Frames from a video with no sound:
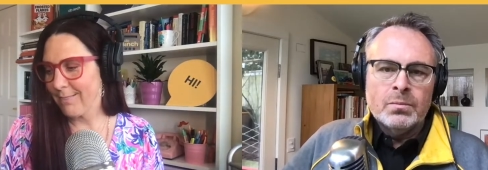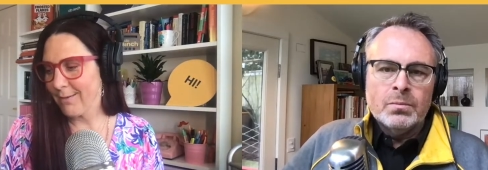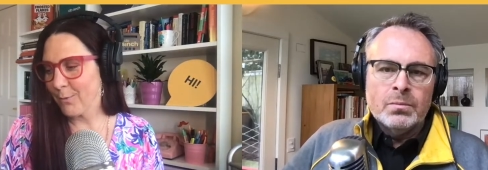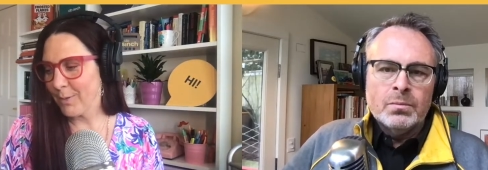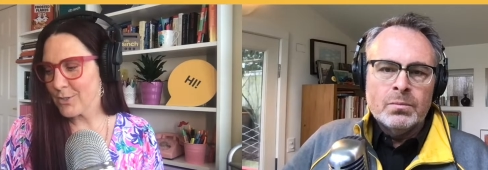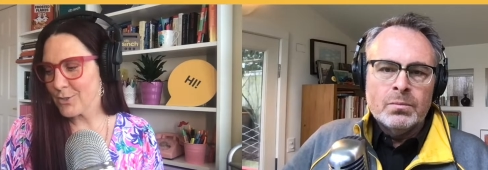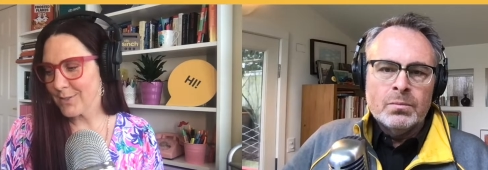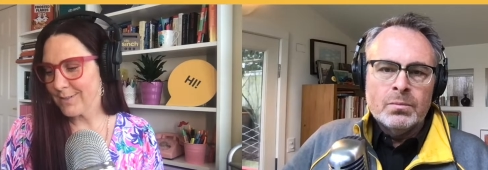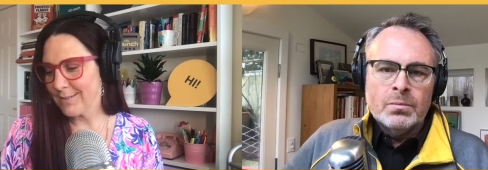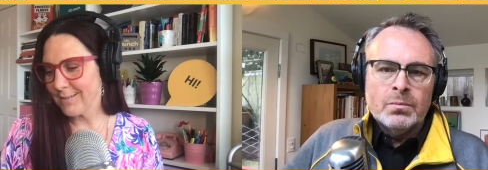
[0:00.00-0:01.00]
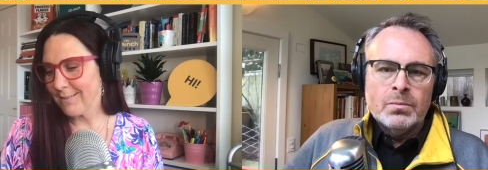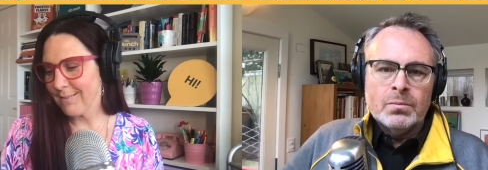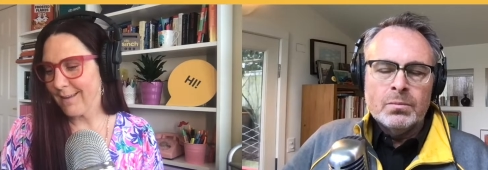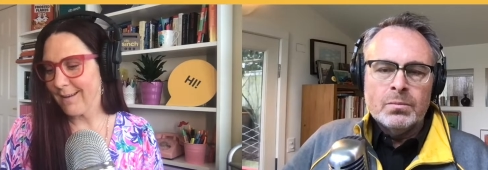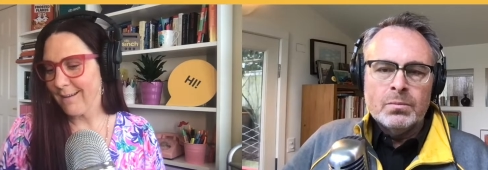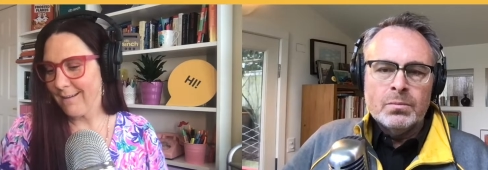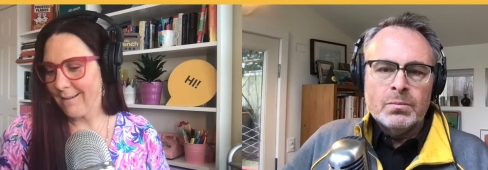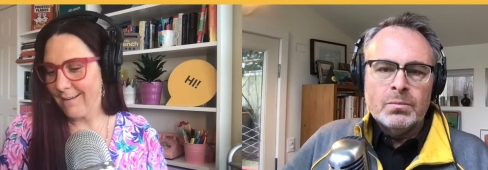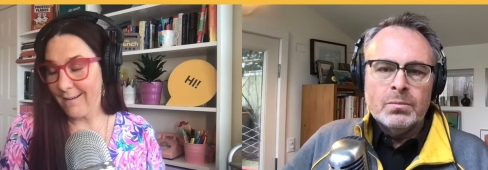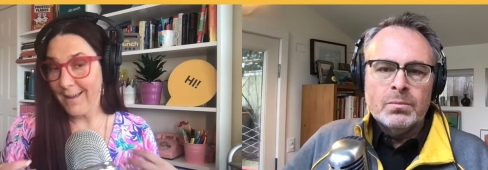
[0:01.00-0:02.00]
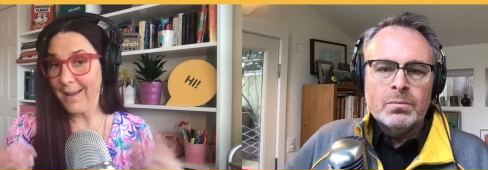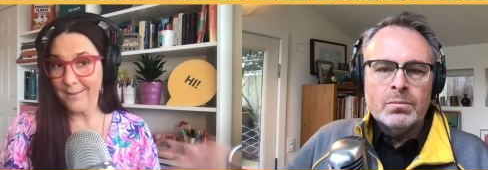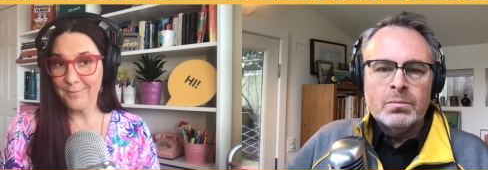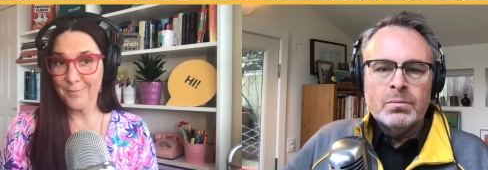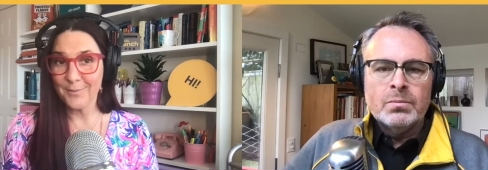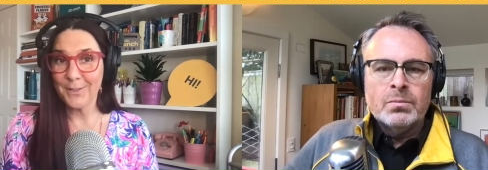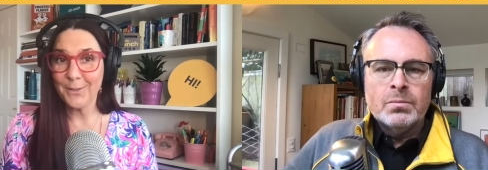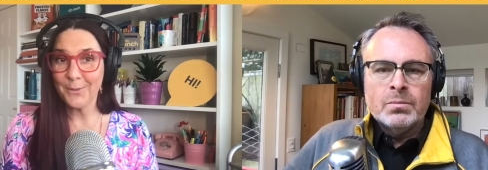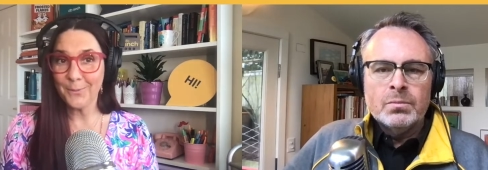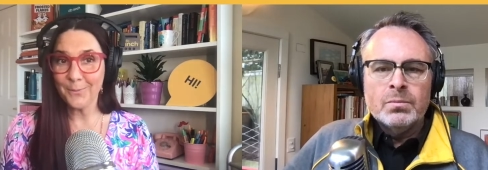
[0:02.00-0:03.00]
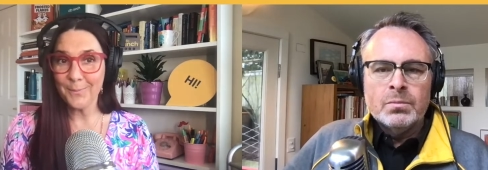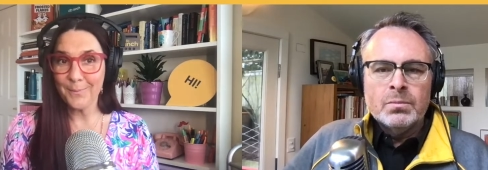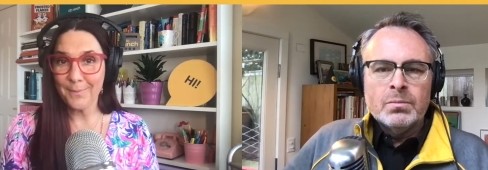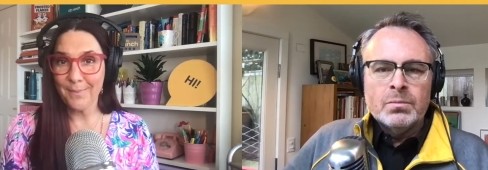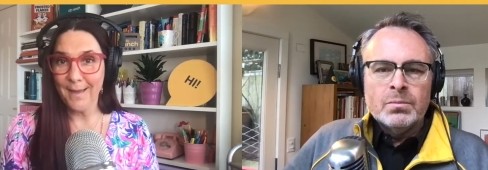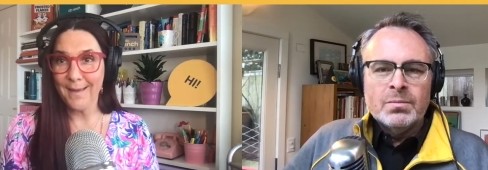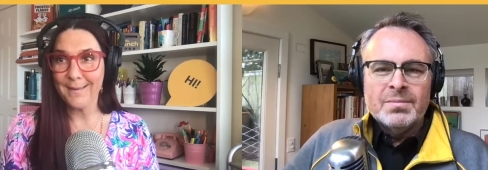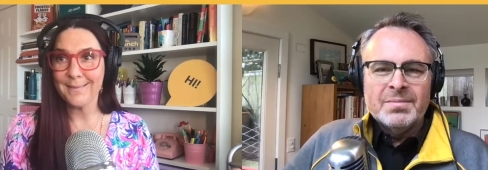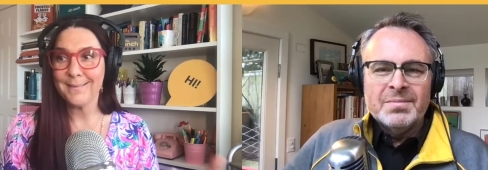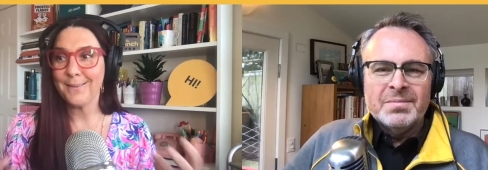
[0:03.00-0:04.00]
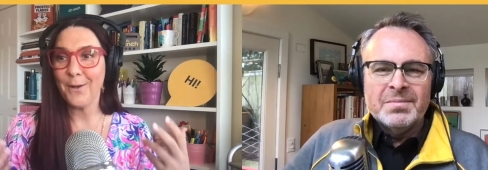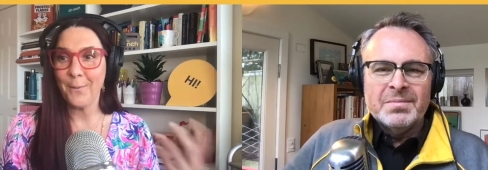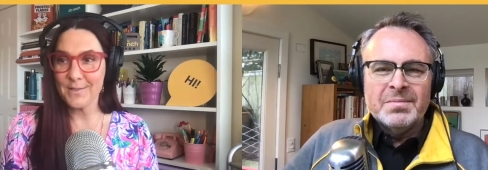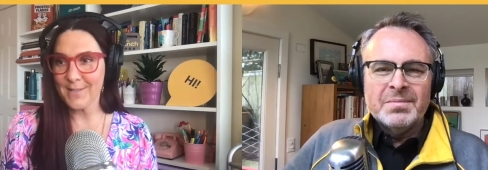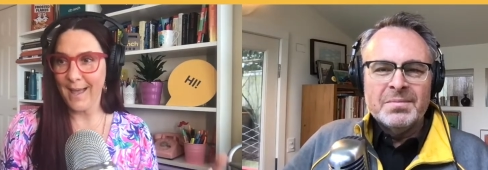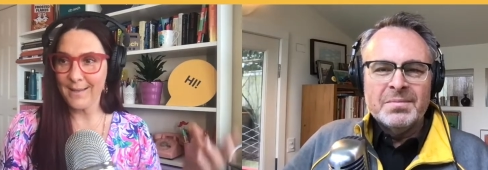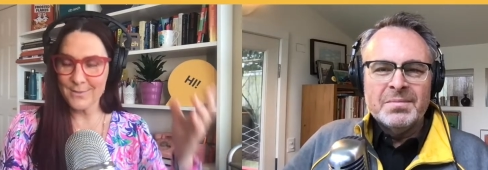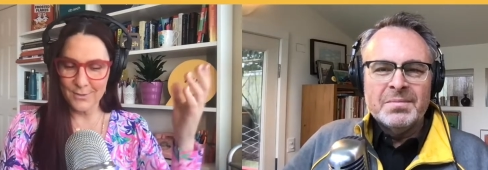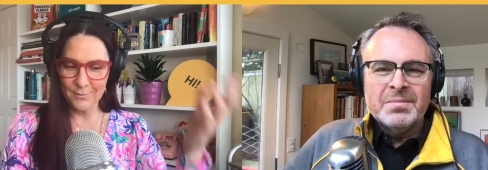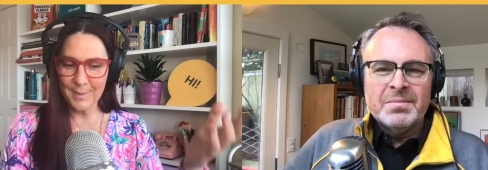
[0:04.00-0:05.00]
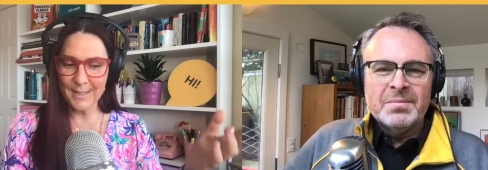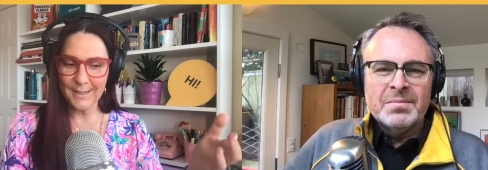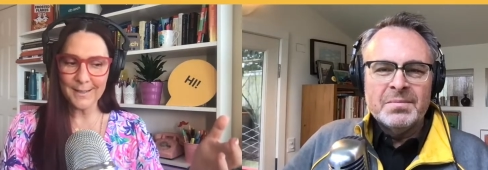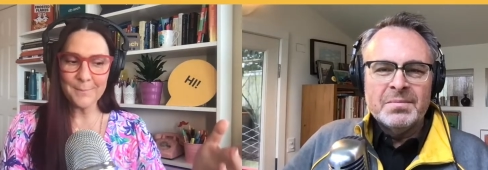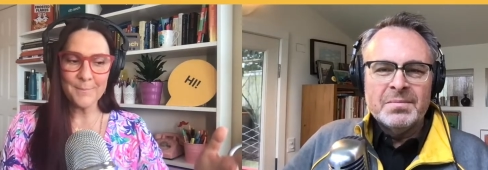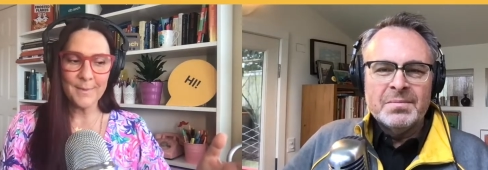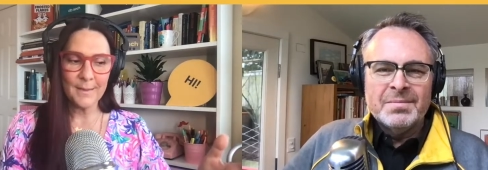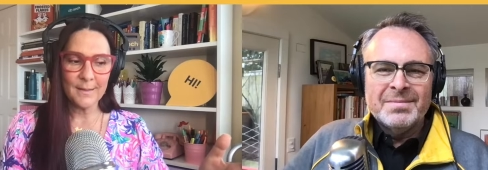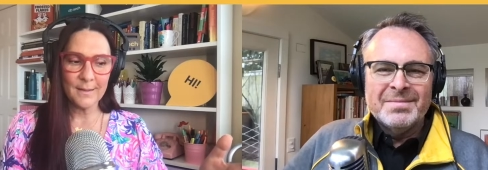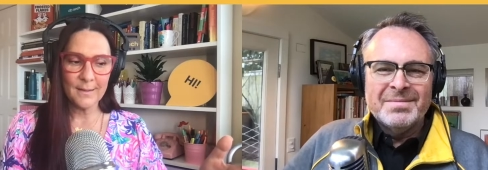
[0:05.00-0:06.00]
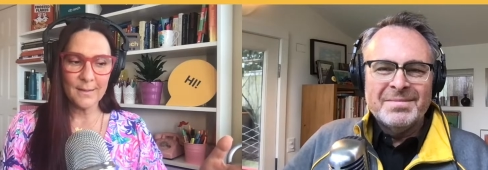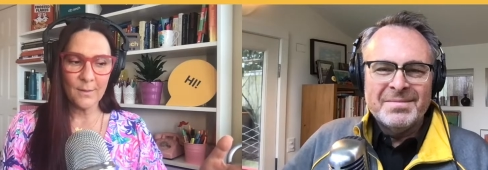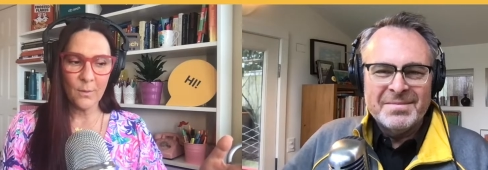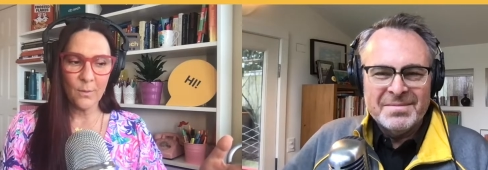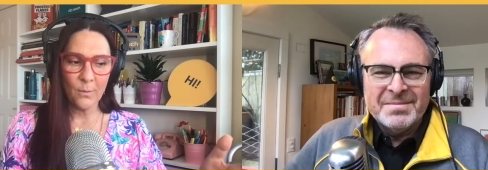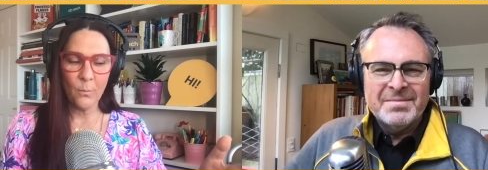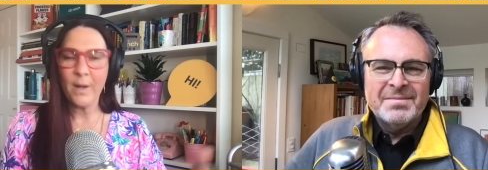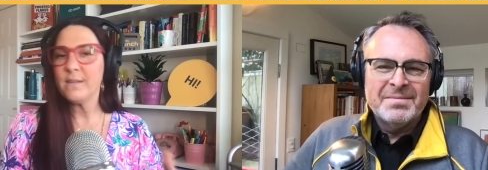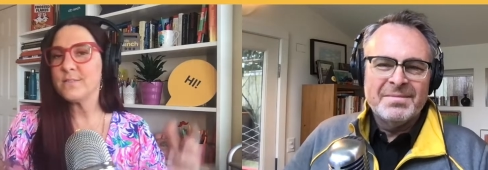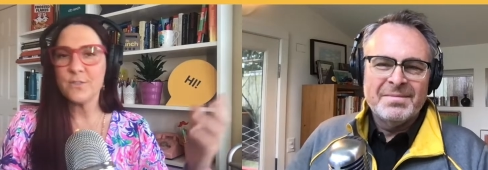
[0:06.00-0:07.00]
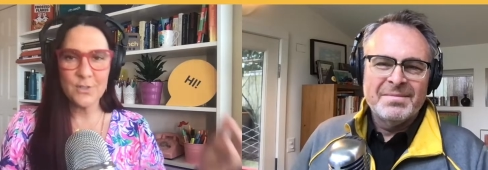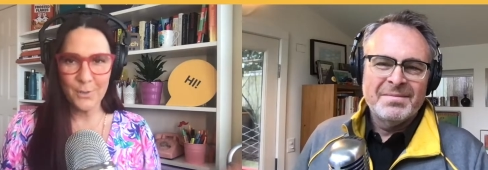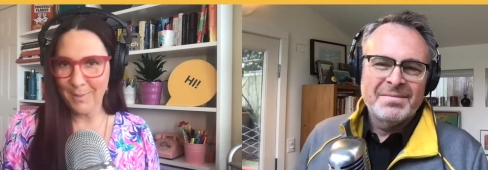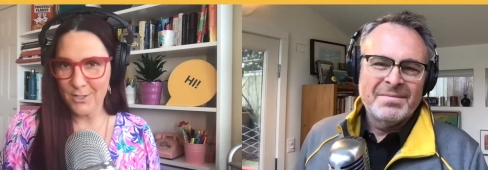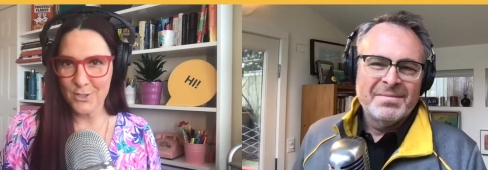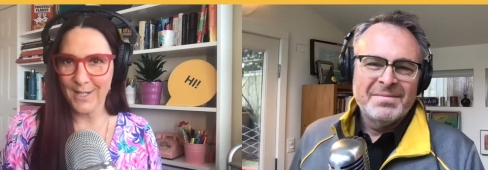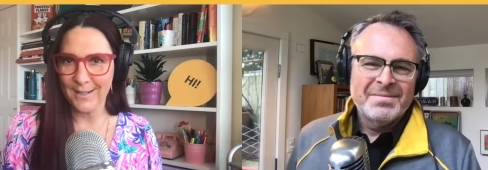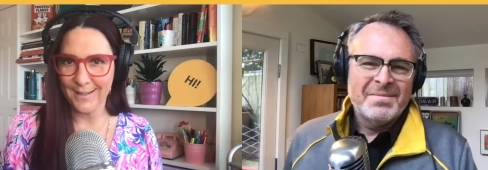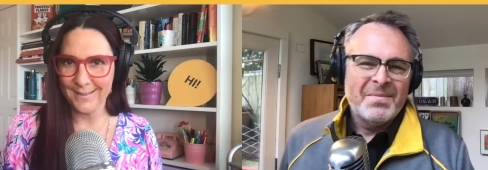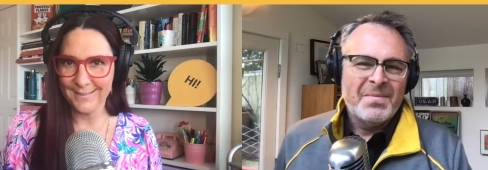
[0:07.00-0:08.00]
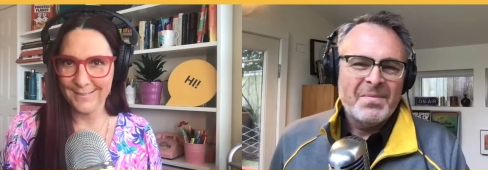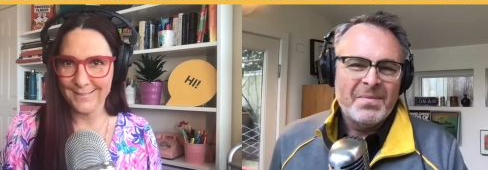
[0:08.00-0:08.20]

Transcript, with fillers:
Speaker 1: the question that i have for you that you know is asked of me when is it too much data?